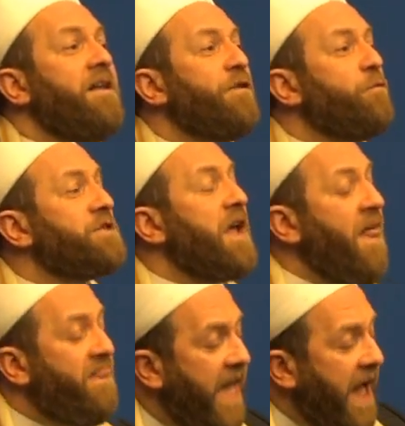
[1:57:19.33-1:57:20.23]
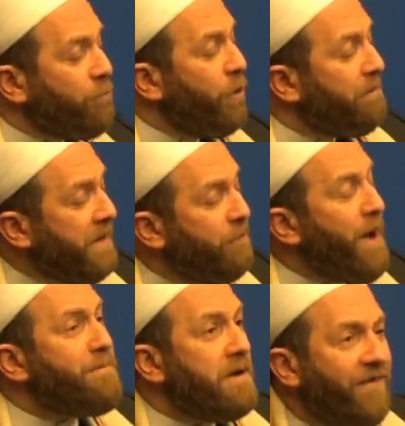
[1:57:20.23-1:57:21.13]
In other words, there will be
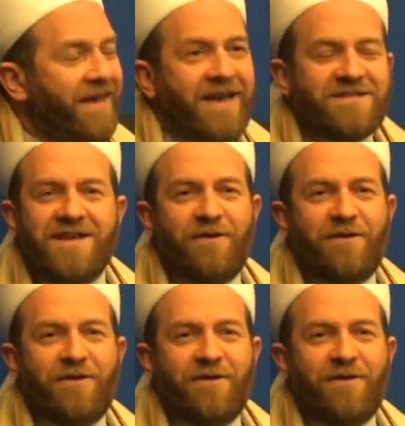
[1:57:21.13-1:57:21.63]
ramifications.